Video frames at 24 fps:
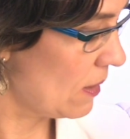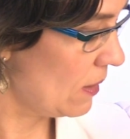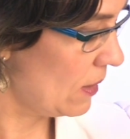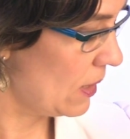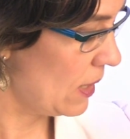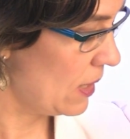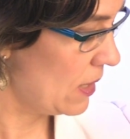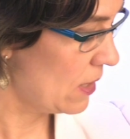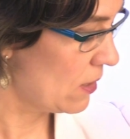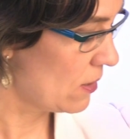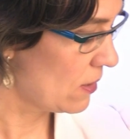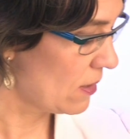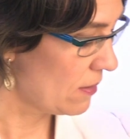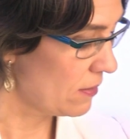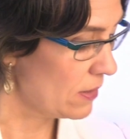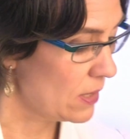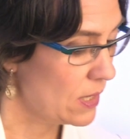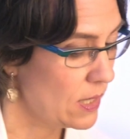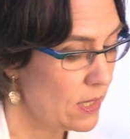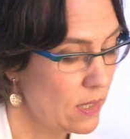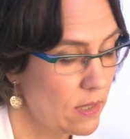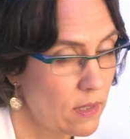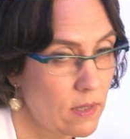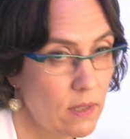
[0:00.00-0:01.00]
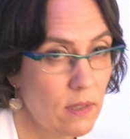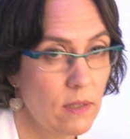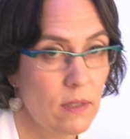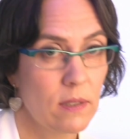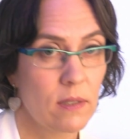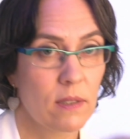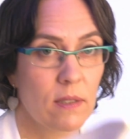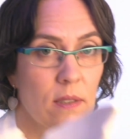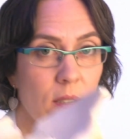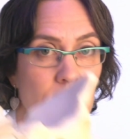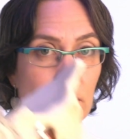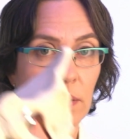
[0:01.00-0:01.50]
a layer of it here.
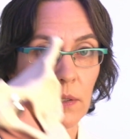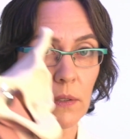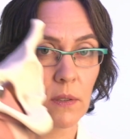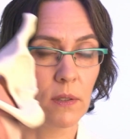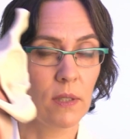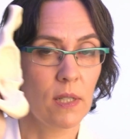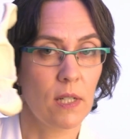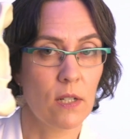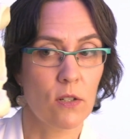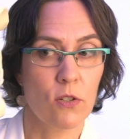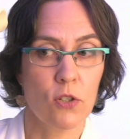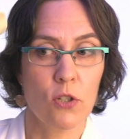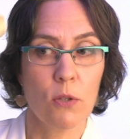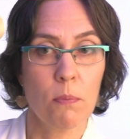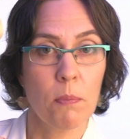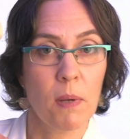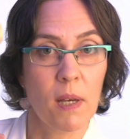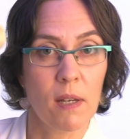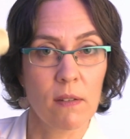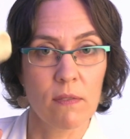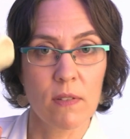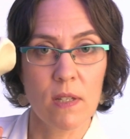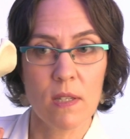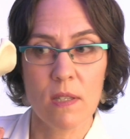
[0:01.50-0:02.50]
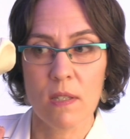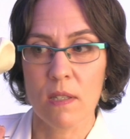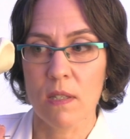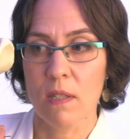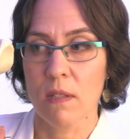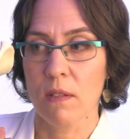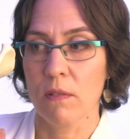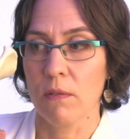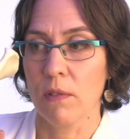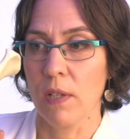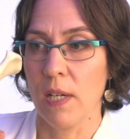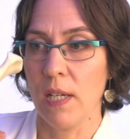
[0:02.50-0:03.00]
So here's your
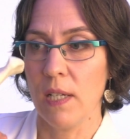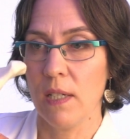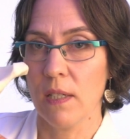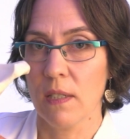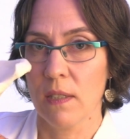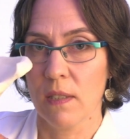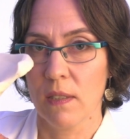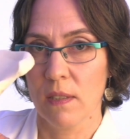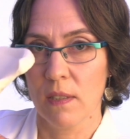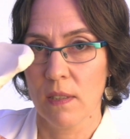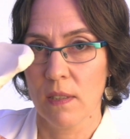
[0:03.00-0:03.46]
pelvis, right?